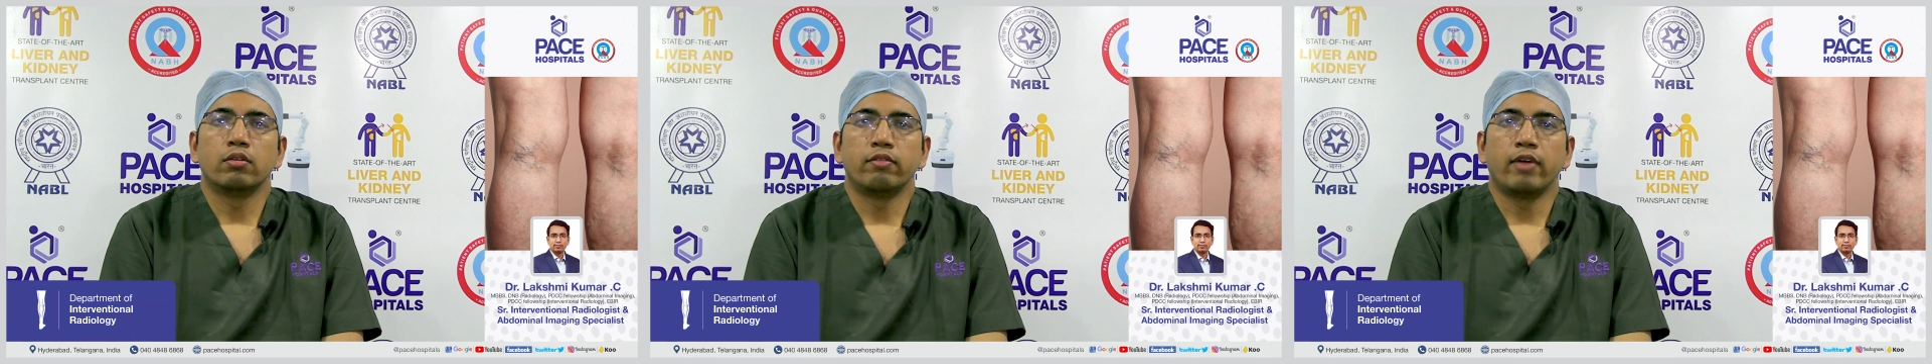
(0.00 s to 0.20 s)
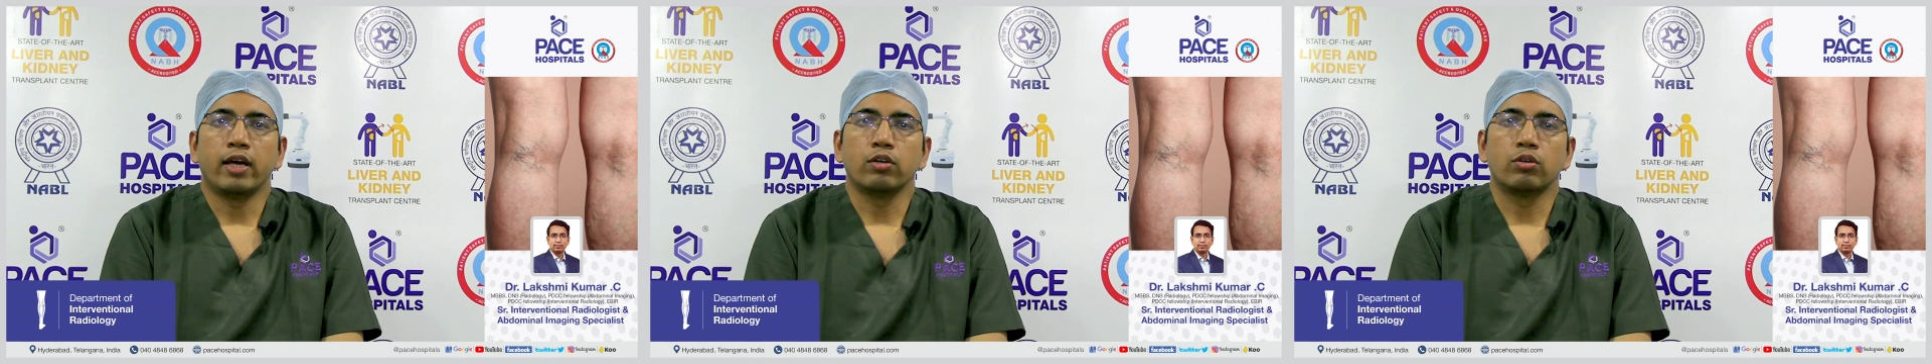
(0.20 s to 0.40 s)

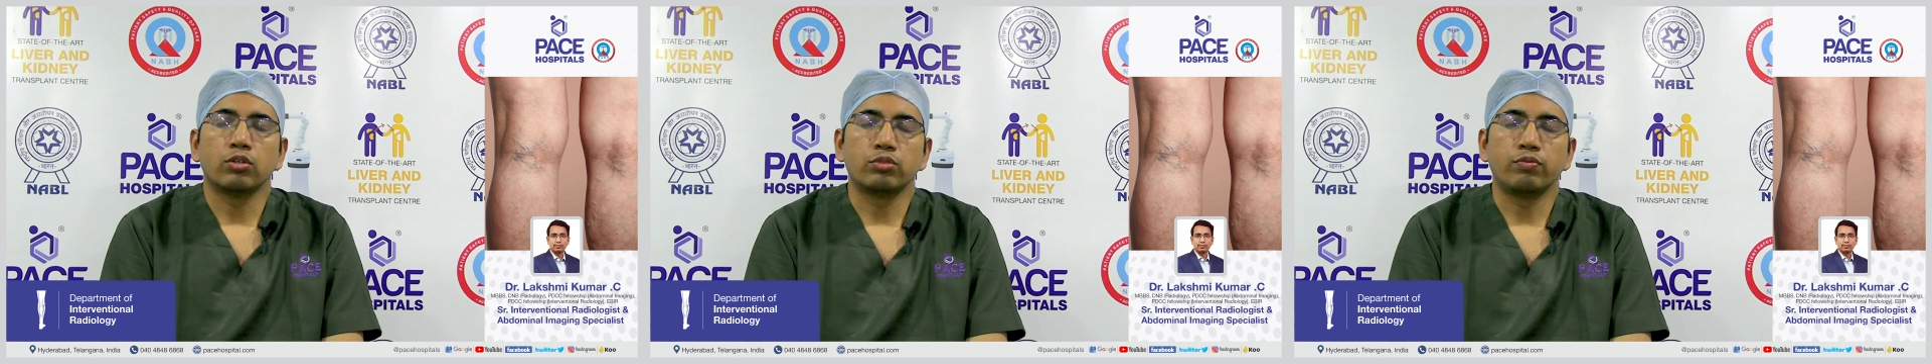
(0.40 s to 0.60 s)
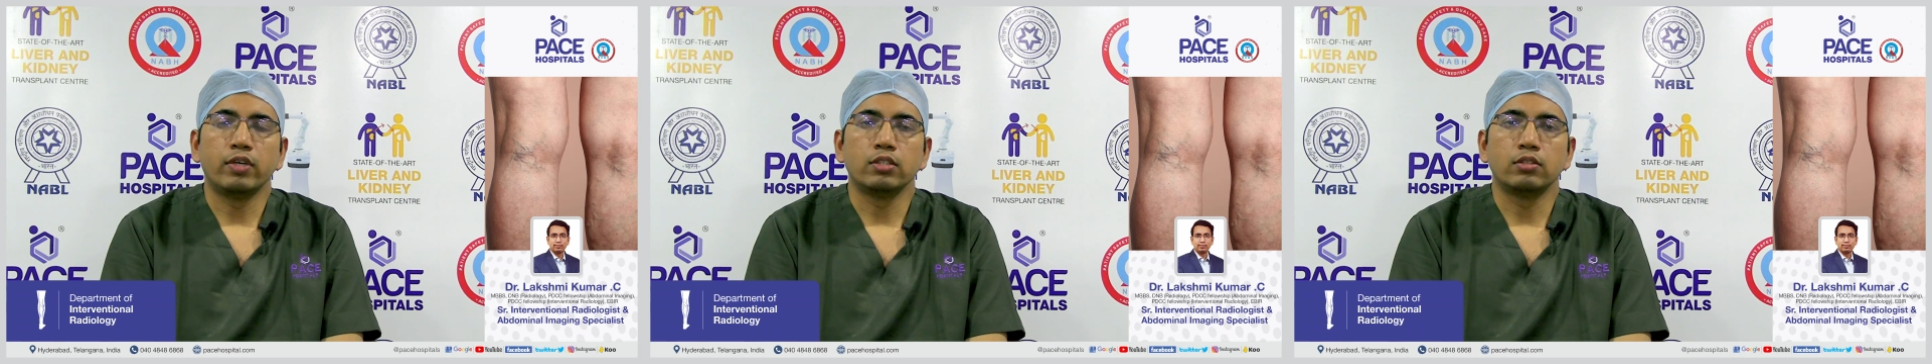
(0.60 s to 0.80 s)
The
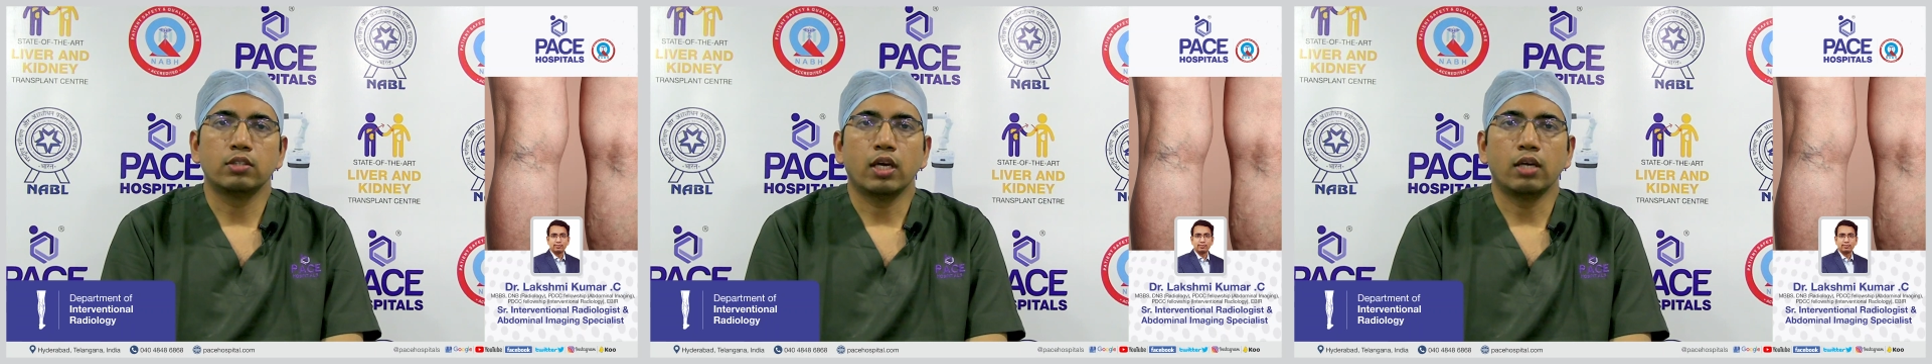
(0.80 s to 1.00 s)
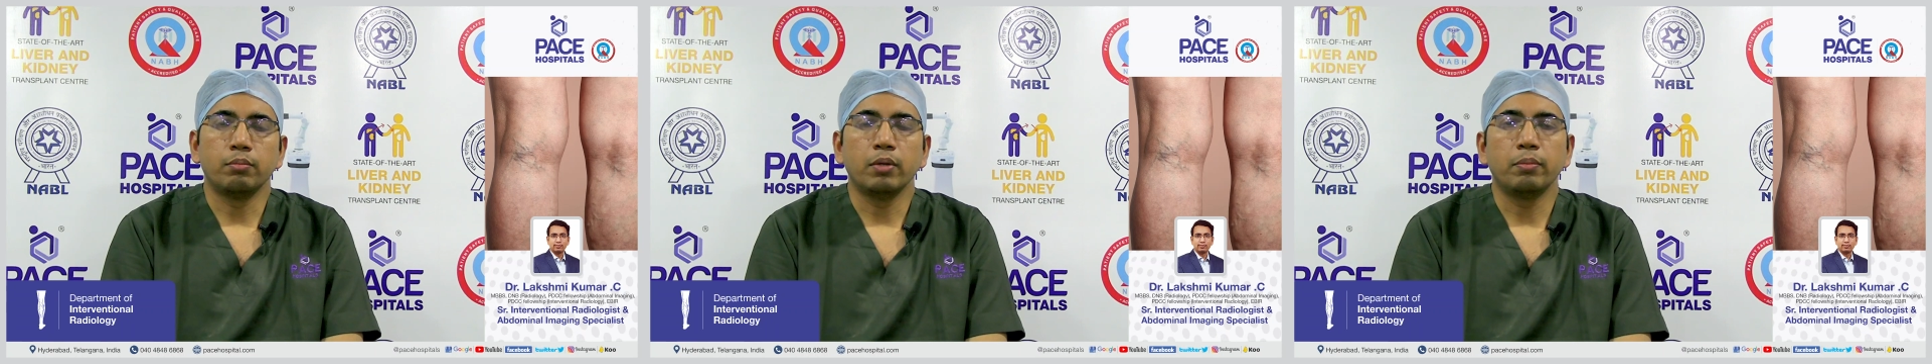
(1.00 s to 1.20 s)
varicose veins
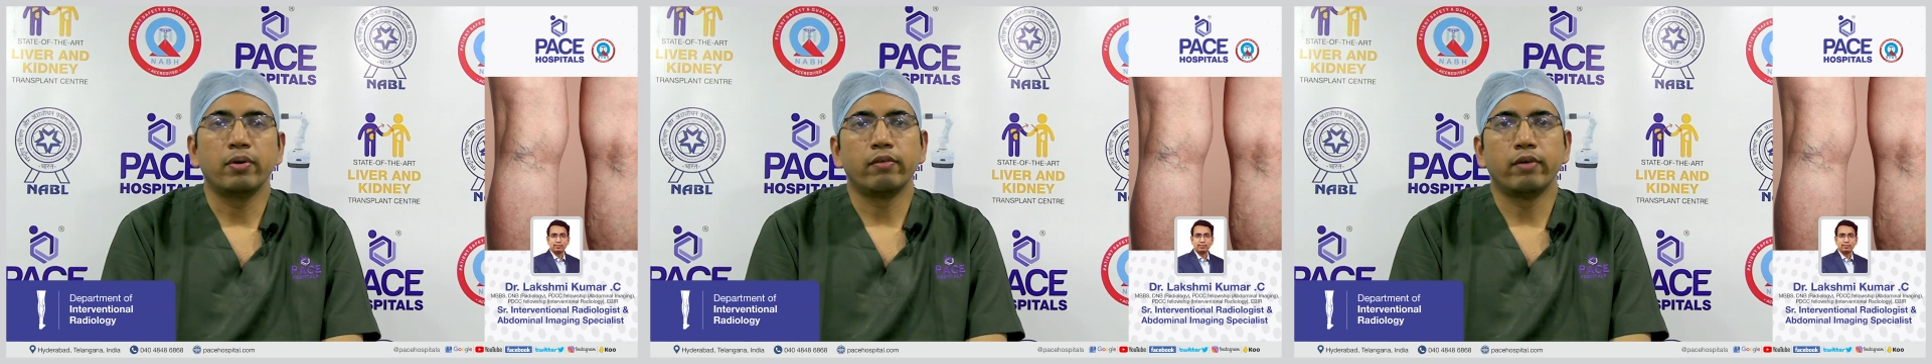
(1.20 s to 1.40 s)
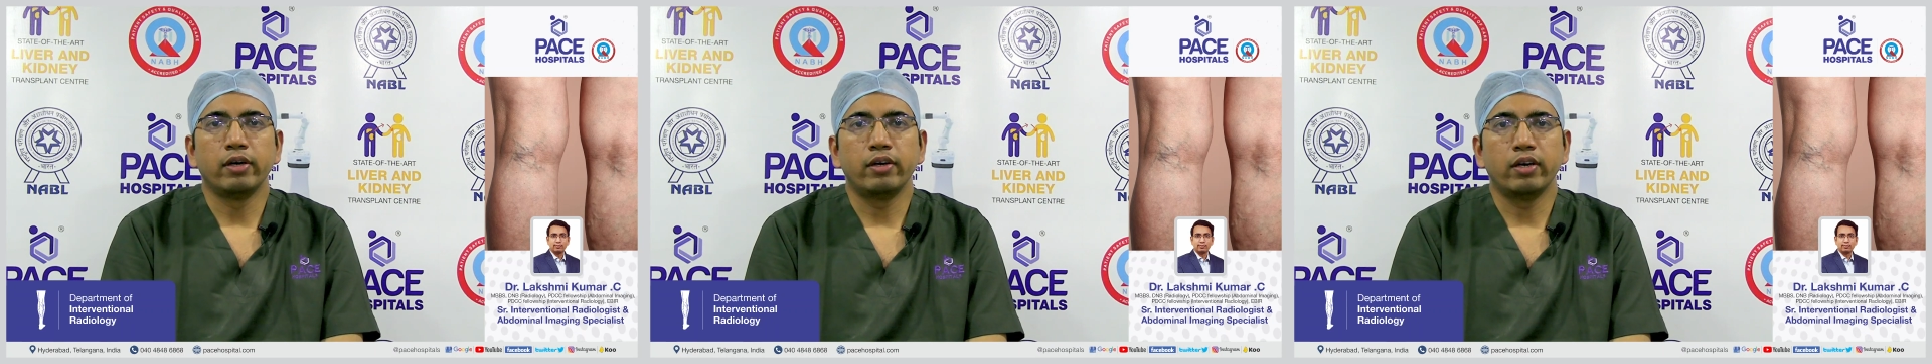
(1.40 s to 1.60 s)
can be
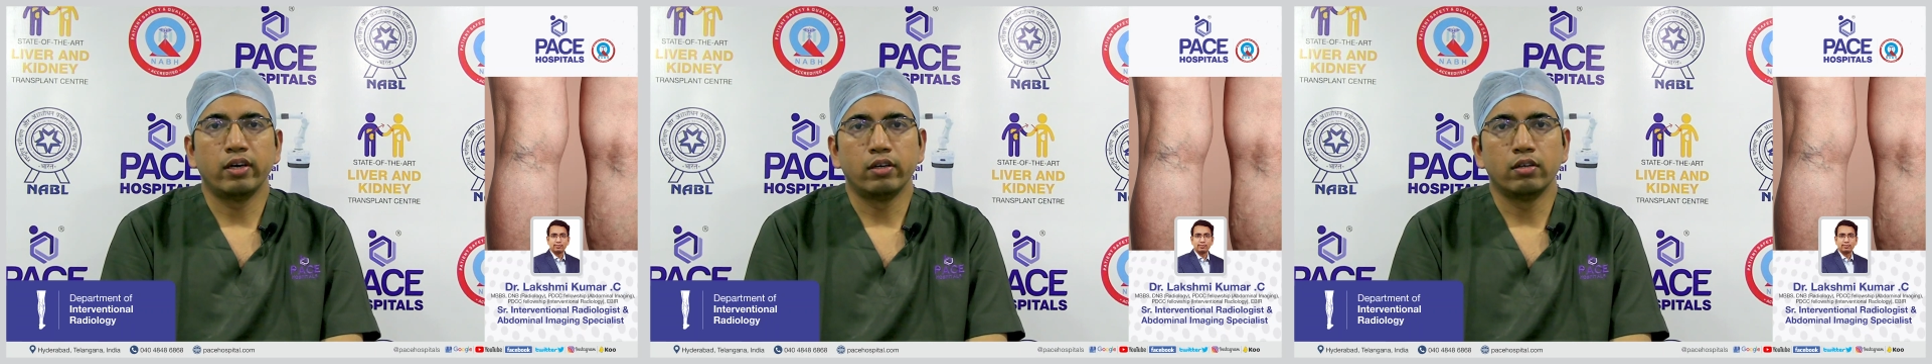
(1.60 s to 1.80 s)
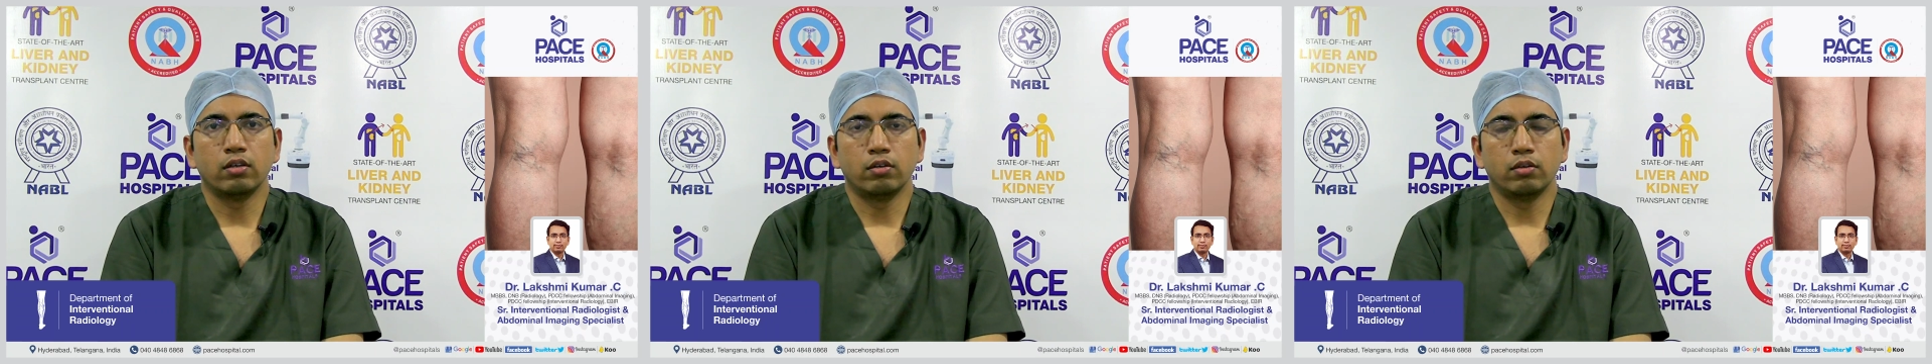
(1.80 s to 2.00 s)

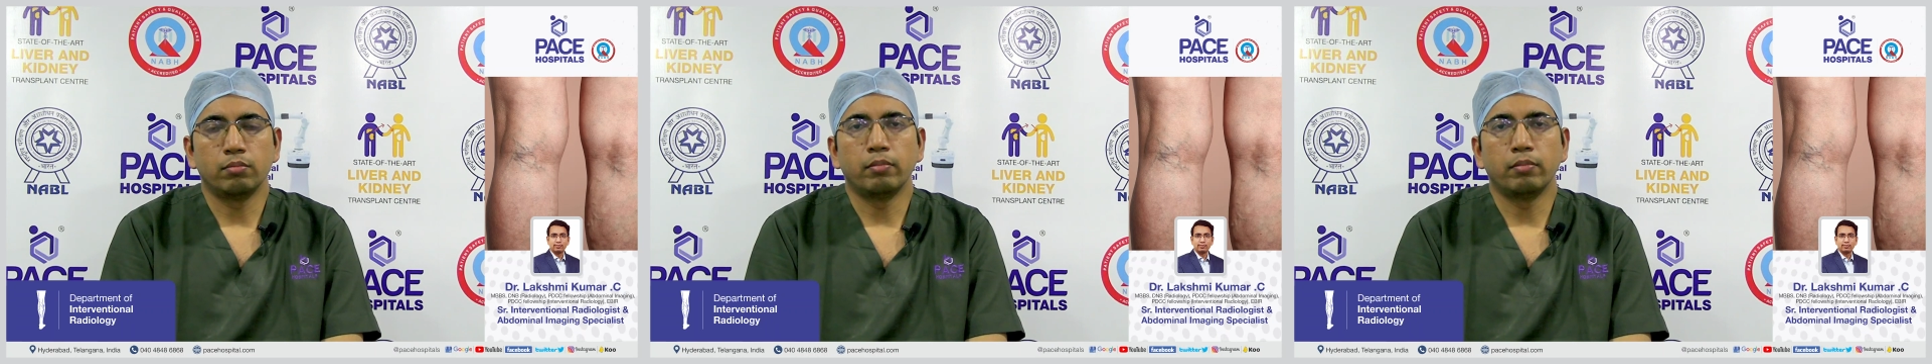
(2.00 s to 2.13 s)
prevented